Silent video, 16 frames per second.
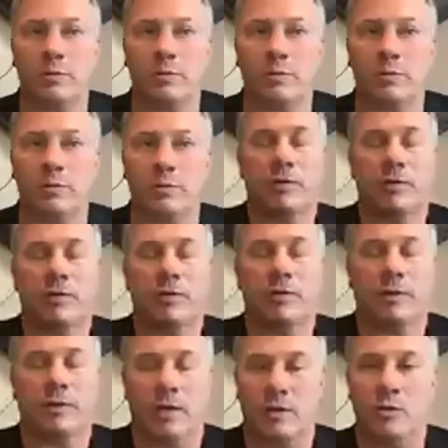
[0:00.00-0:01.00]
everything,
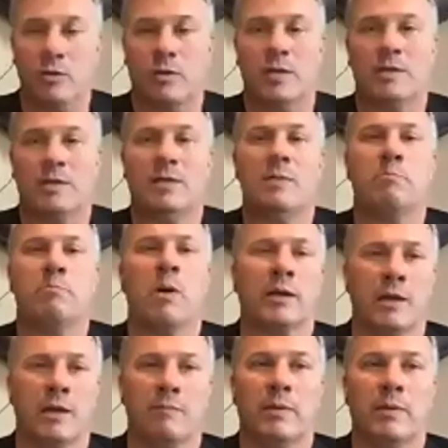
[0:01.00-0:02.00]
you can debunk
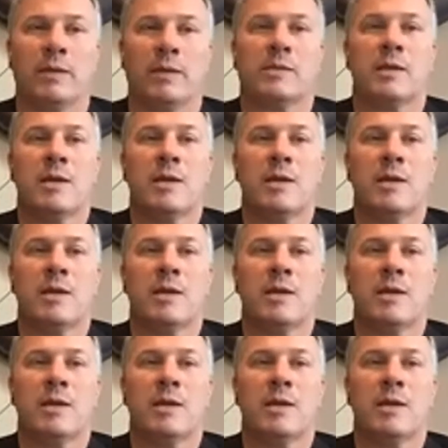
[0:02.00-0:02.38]
it, but